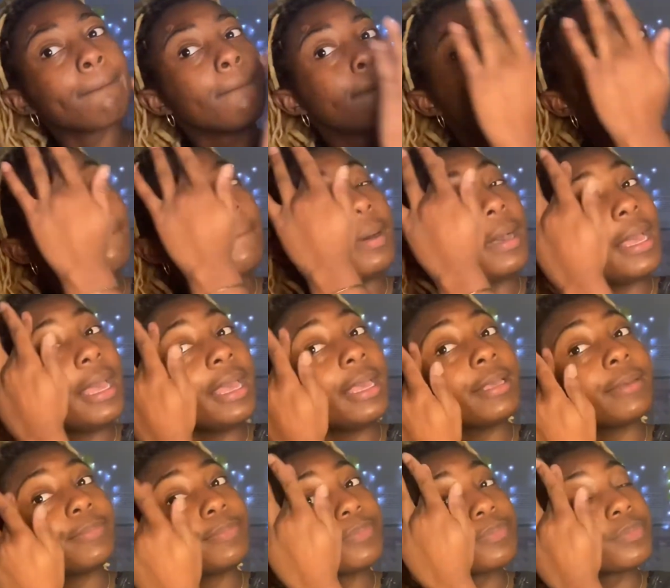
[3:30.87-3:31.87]
But
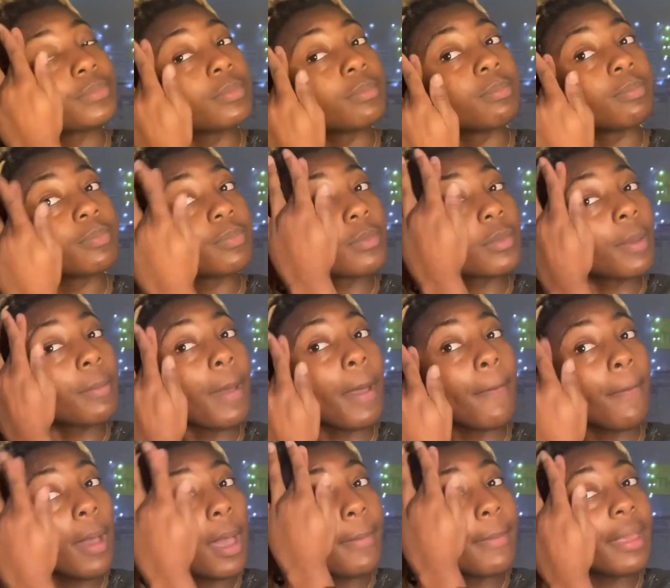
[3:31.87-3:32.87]
my
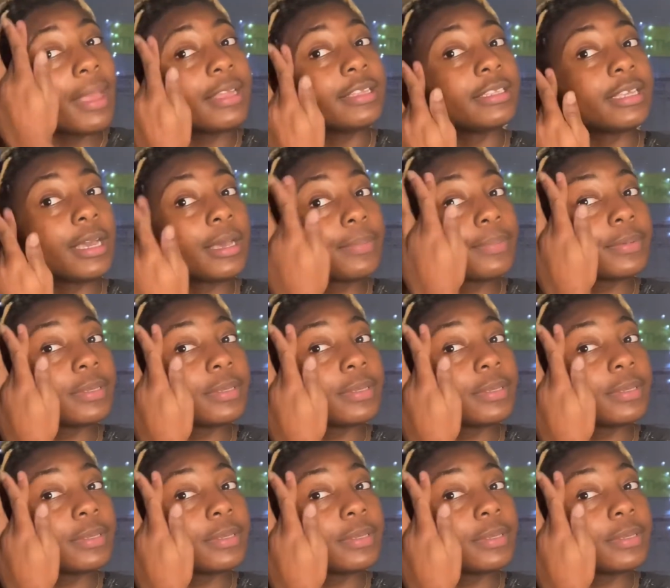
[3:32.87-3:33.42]
mom ended up